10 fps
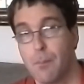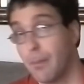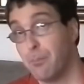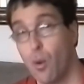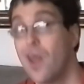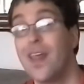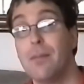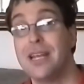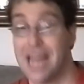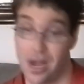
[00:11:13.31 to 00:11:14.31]
But
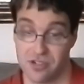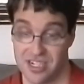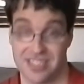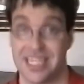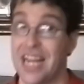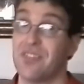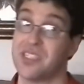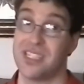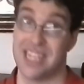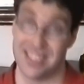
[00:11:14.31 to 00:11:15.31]
boiling me down to a set of
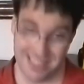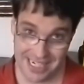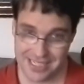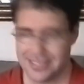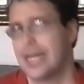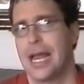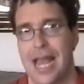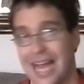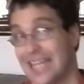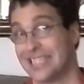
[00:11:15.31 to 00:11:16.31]
statistics
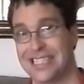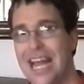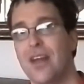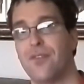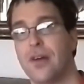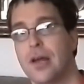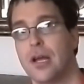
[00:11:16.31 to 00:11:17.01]
and a set of,